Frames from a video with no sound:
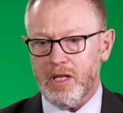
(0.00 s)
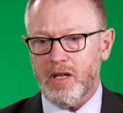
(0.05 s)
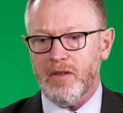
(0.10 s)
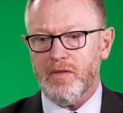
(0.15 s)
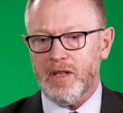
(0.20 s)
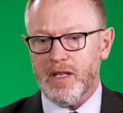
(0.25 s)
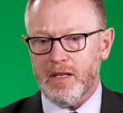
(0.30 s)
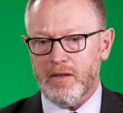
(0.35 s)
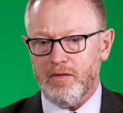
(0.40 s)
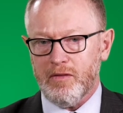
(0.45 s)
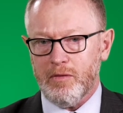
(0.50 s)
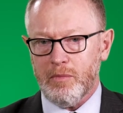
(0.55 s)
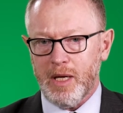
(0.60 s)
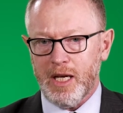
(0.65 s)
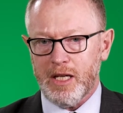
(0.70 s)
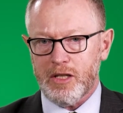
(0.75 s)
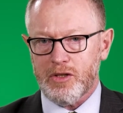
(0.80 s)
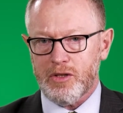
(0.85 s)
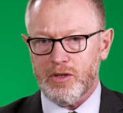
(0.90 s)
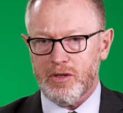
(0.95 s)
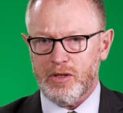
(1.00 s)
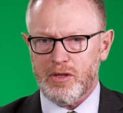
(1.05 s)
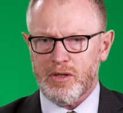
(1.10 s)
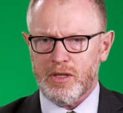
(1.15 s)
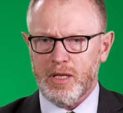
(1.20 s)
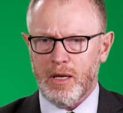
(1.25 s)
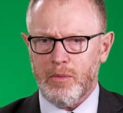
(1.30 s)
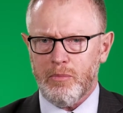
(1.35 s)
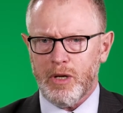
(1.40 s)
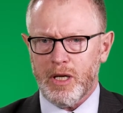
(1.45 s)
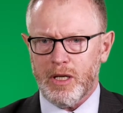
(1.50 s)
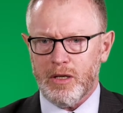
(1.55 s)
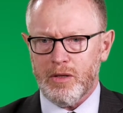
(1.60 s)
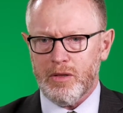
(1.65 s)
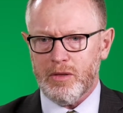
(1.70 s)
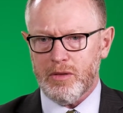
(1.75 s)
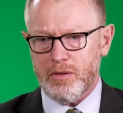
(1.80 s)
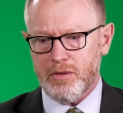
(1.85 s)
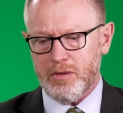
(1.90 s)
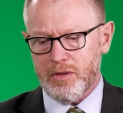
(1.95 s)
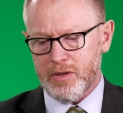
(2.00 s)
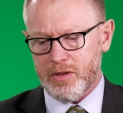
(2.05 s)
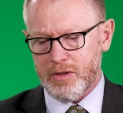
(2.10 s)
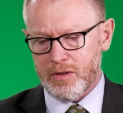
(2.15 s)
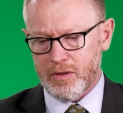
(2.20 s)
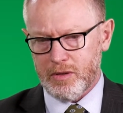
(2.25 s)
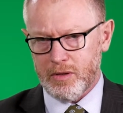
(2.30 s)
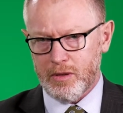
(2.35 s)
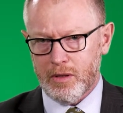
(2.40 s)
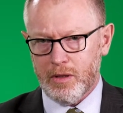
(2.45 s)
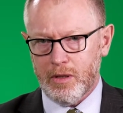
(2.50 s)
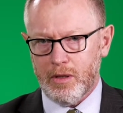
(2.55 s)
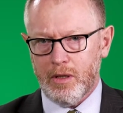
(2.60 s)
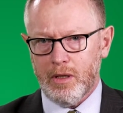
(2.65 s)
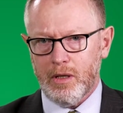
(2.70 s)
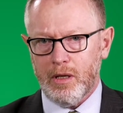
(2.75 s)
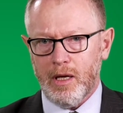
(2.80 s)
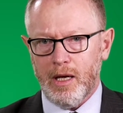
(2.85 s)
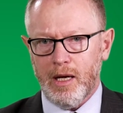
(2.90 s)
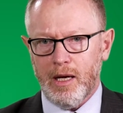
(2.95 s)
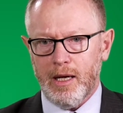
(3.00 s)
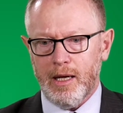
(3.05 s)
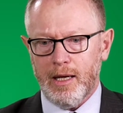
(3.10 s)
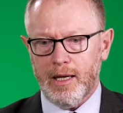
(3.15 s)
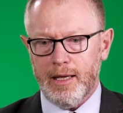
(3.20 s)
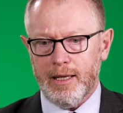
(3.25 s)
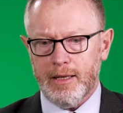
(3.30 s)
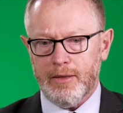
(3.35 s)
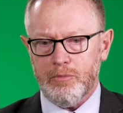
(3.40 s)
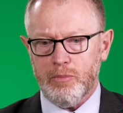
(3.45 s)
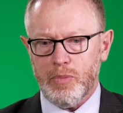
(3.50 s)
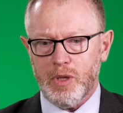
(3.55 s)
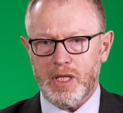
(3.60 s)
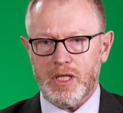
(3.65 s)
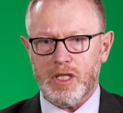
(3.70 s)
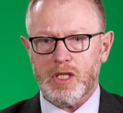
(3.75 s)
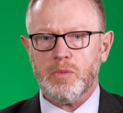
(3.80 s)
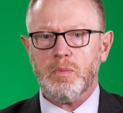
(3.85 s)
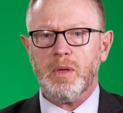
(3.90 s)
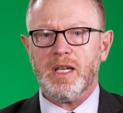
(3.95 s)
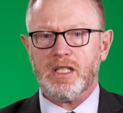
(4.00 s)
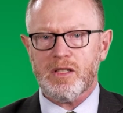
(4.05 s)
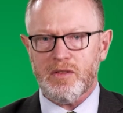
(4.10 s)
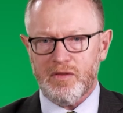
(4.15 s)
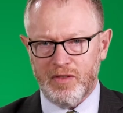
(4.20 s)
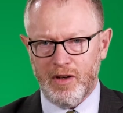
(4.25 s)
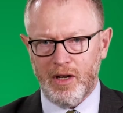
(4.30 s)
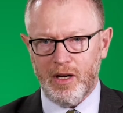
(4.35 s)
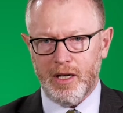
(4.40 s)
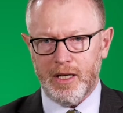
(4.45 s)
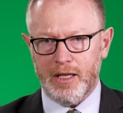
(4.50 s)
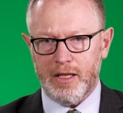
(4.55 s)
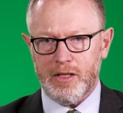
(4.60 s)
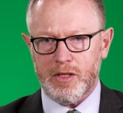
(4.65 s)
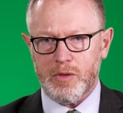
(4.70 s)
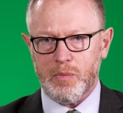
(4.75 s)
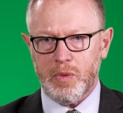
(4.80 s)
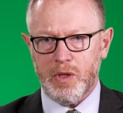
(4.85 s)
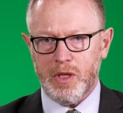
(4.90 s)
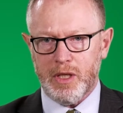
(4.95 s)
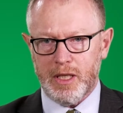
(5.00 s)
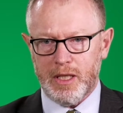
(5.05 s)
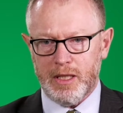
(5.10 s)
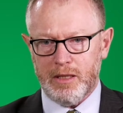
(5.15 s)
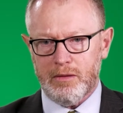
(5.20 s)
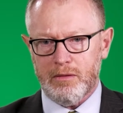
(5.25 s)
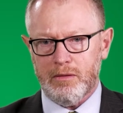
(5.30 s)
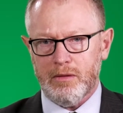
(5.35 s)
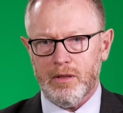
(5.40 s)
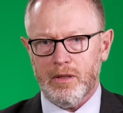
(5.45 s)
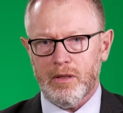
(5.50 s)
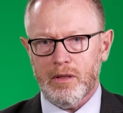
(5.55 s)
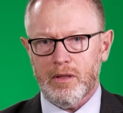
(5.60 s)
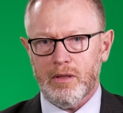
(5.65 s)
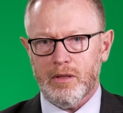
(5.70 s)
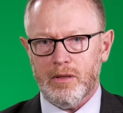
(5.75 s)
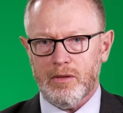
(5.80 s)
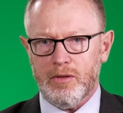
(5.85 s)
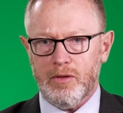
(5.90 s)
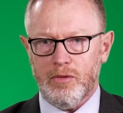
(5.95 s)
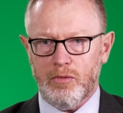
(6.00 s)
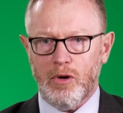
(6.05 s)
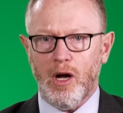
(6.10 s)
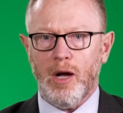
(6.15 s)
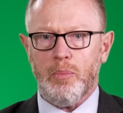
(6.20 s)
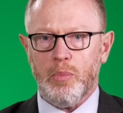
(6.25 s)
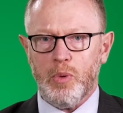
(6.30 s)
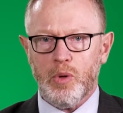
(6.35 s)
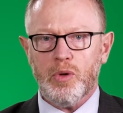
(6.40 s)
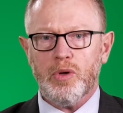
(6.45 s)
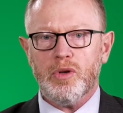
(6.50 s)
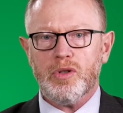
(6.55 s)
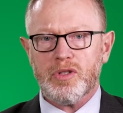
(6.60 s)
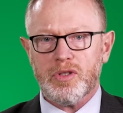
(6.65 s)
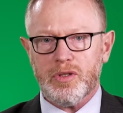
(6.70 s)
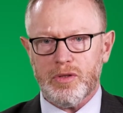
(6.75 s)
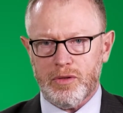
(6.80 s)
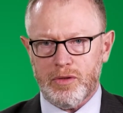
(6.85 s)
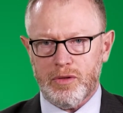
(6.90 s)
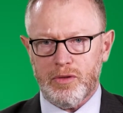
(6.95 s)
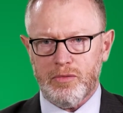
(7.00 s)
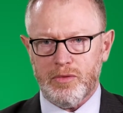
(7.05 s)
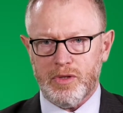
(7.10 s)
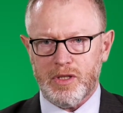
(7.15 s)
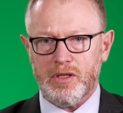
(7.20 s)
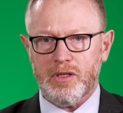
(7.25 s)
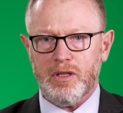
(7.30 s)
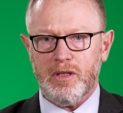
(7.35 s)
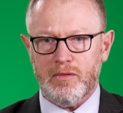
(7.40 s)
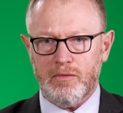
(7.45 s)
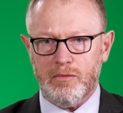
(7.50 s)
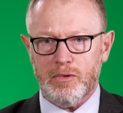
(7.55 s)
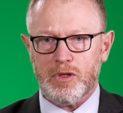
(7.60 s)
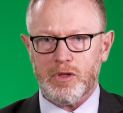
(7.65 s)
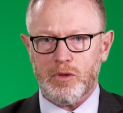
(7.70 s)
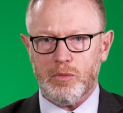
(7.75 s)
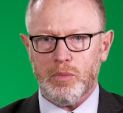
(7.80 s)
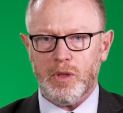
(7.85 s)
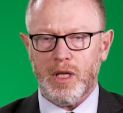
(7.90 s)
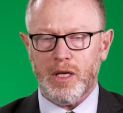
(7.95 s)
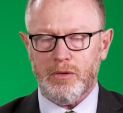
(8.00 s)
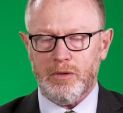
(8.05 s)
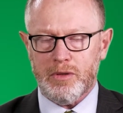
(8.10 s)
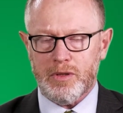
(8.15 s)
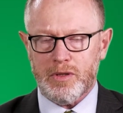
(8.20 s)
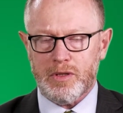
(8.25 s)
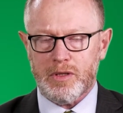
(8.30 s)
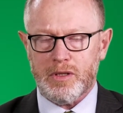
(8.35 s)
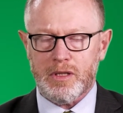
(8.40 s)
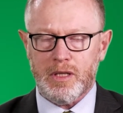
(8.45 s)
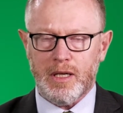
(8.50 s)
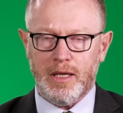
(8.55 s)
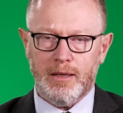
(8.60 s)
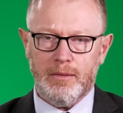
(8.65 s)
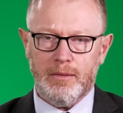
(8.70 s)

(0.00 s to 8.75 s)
give the information to someone who's been specified as being the right person to receive whistleblowers'